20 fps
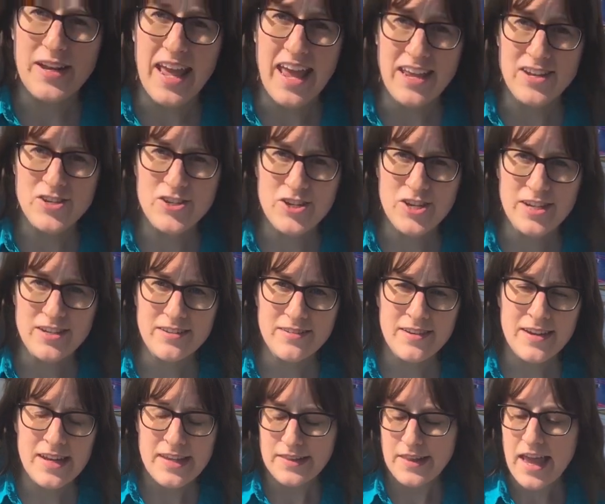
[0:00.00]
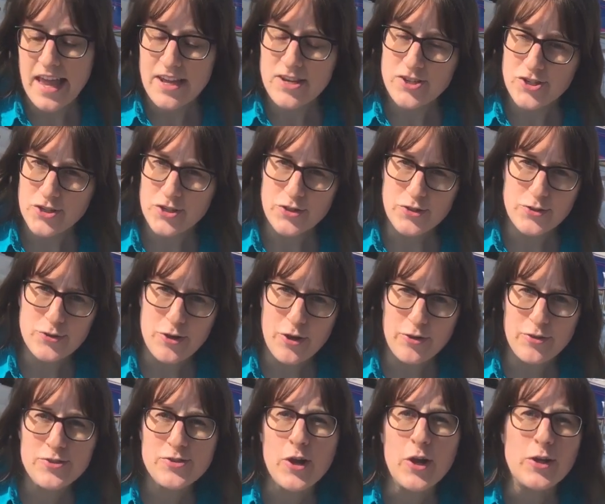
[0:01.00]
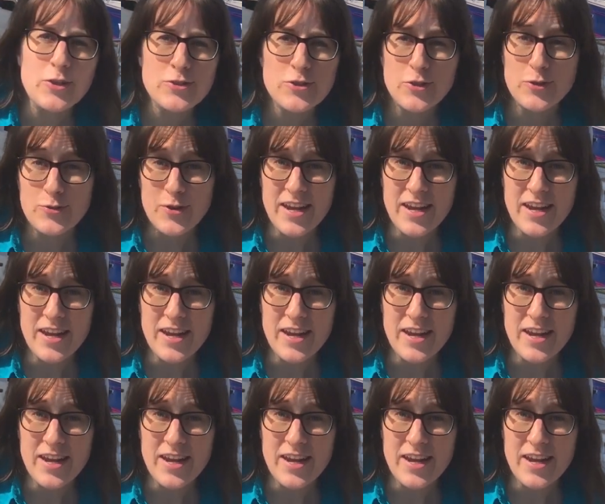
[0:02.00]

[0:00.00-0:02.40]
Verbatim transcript: an engine. The engine control is also